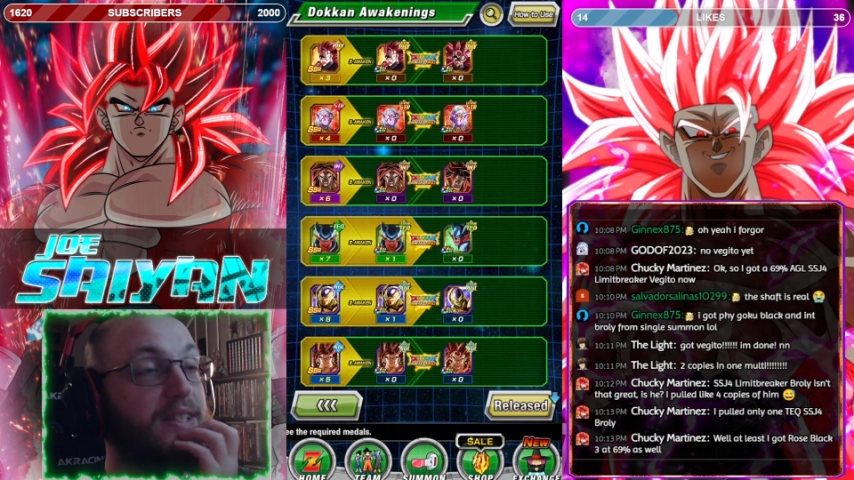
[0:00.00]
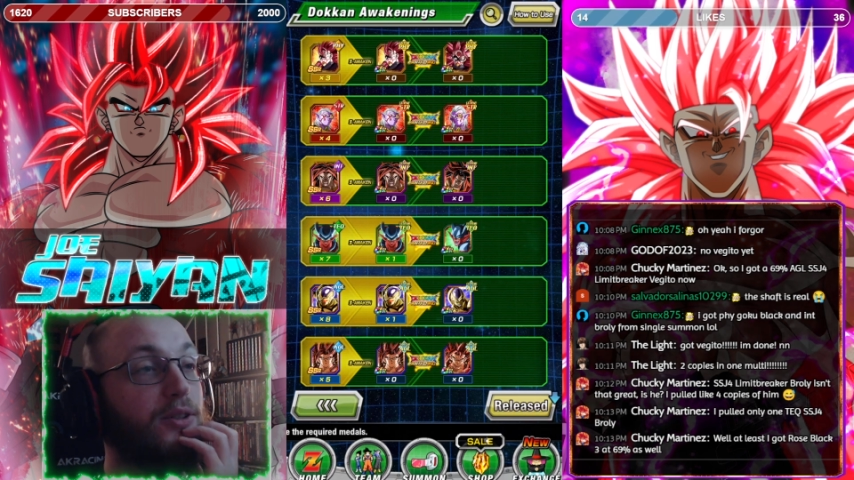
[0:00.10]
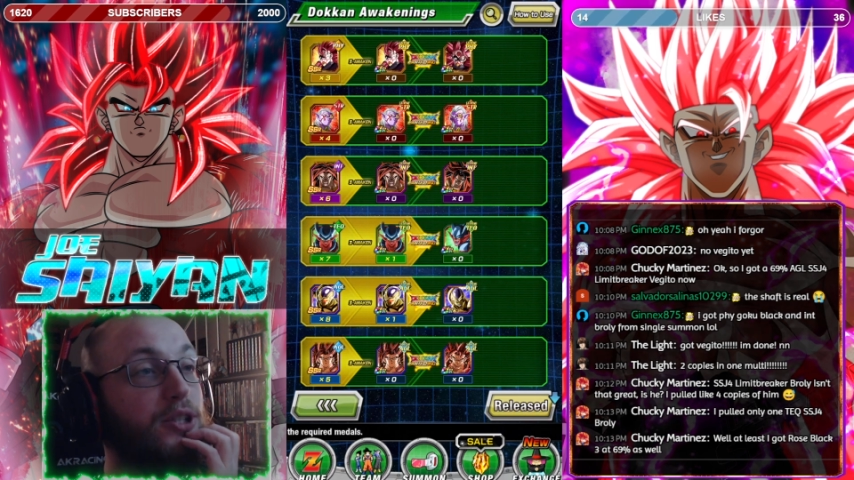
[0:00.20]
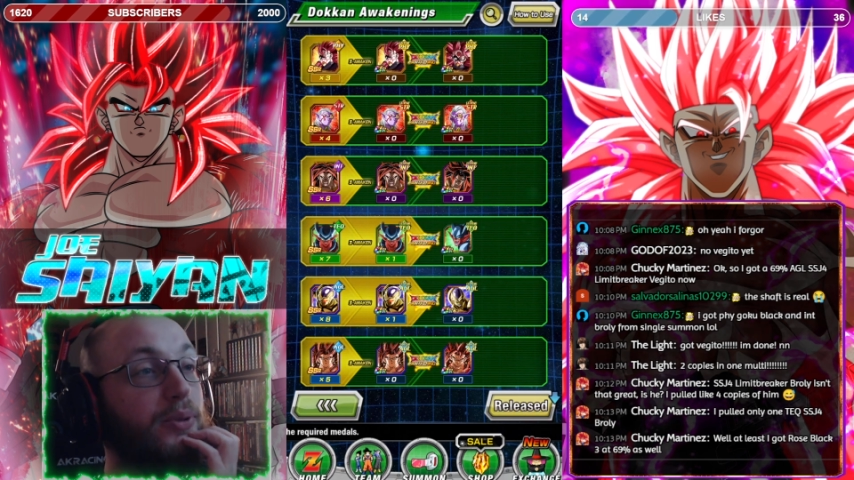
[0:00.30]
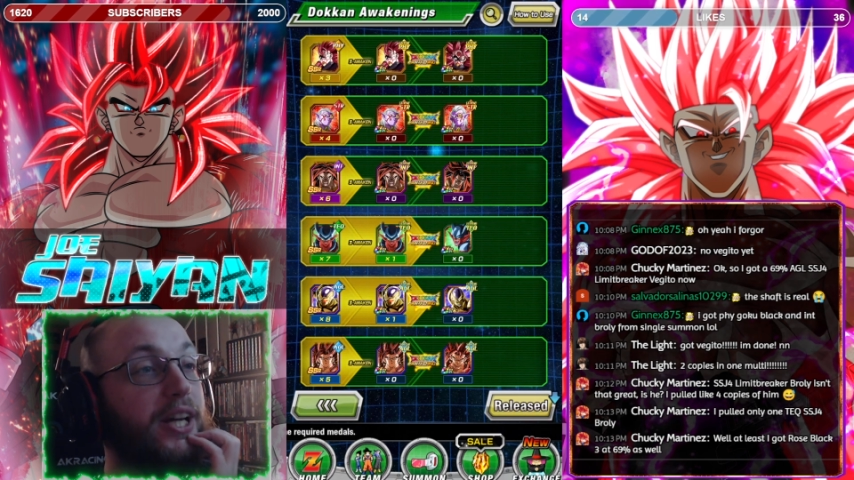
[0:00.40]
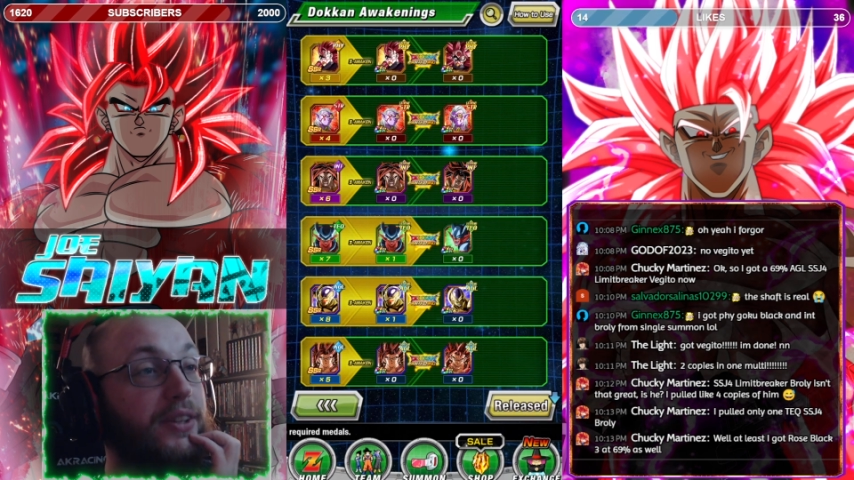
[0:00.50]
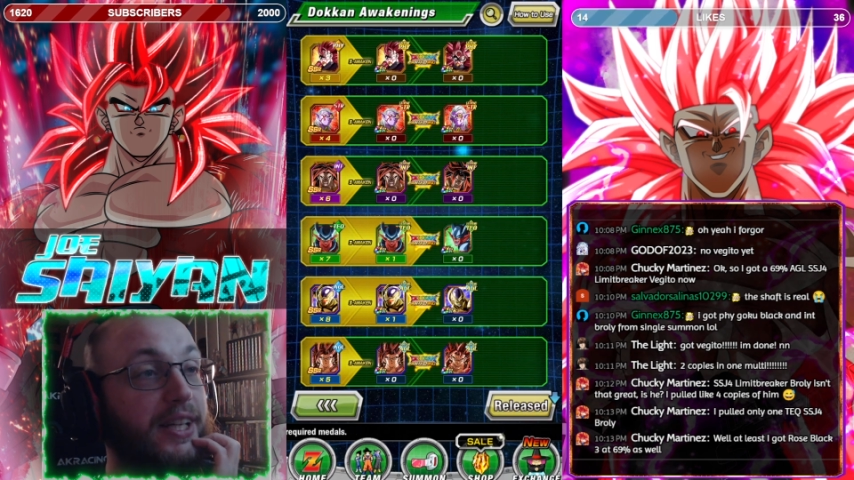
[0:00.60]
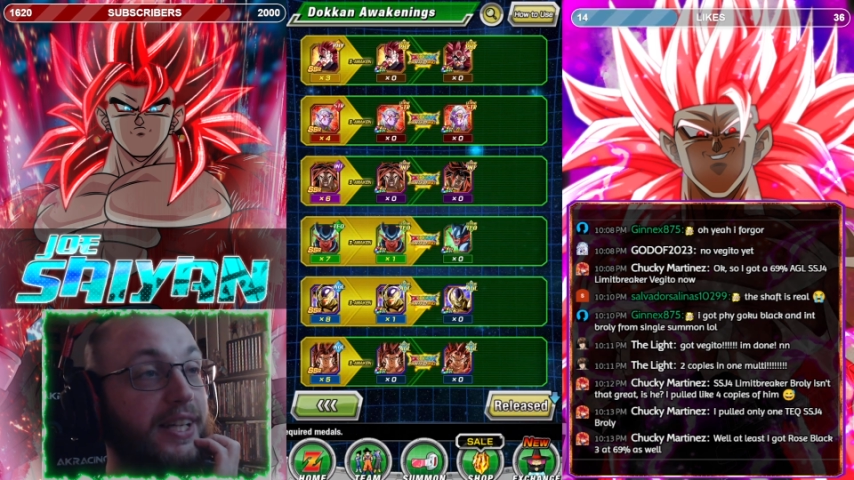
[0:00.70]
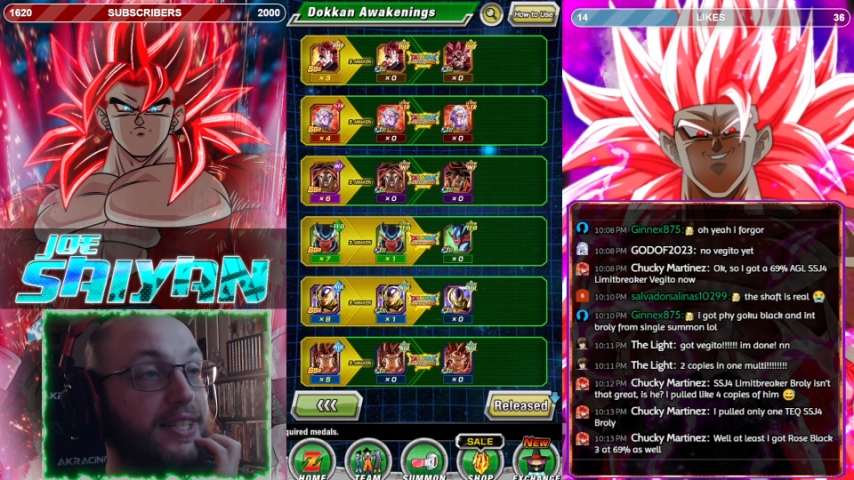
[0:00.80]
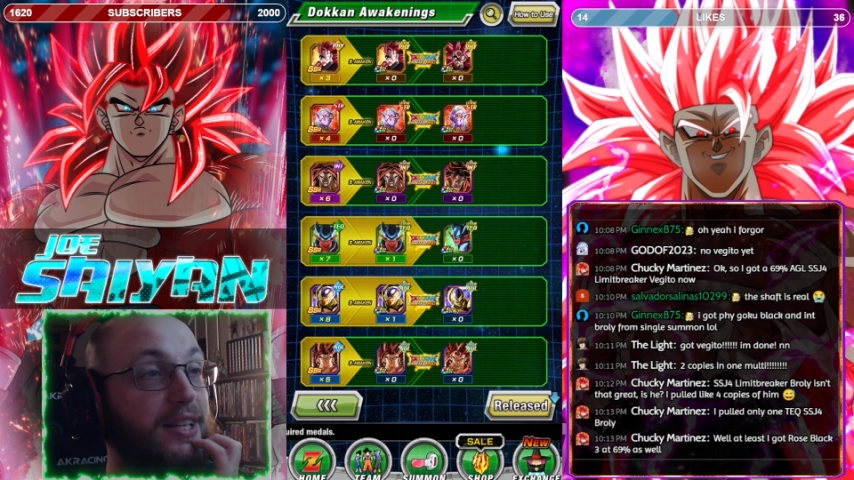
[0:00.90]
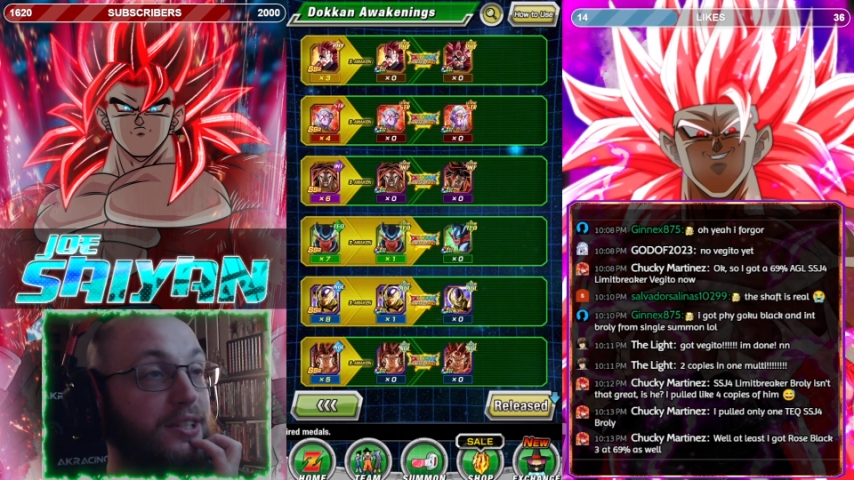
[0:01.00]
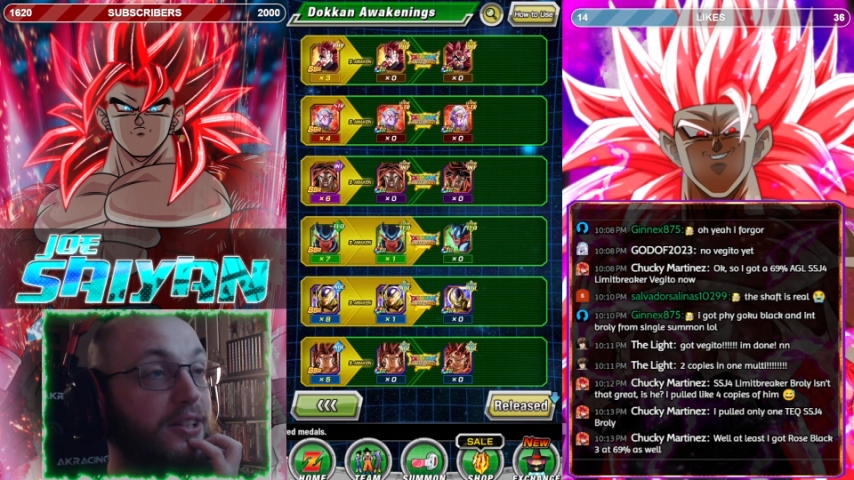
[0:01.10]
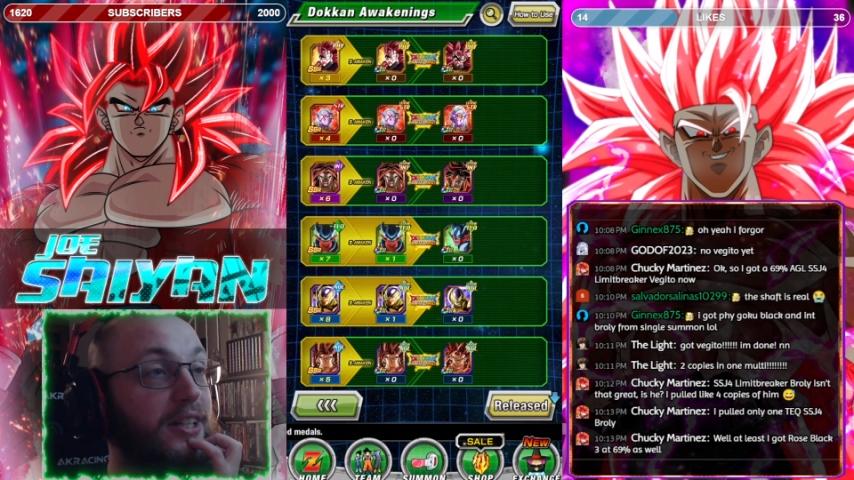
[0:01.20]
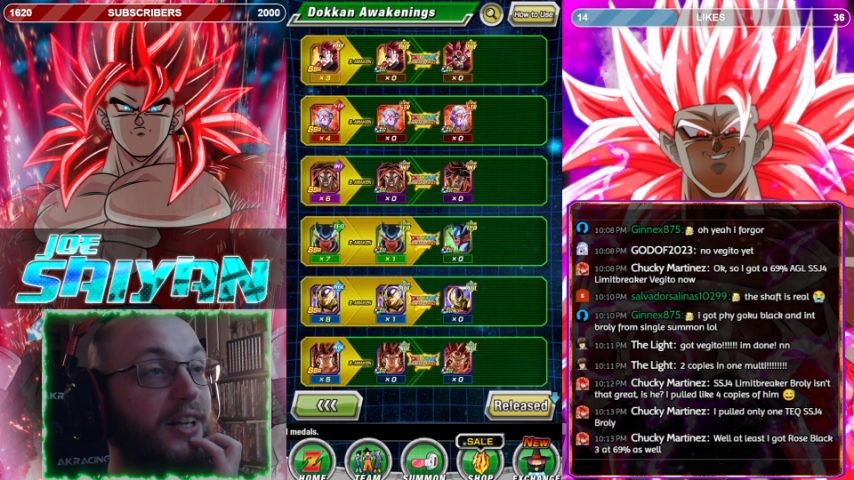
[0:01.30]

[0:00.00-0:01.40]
So so we got that SSR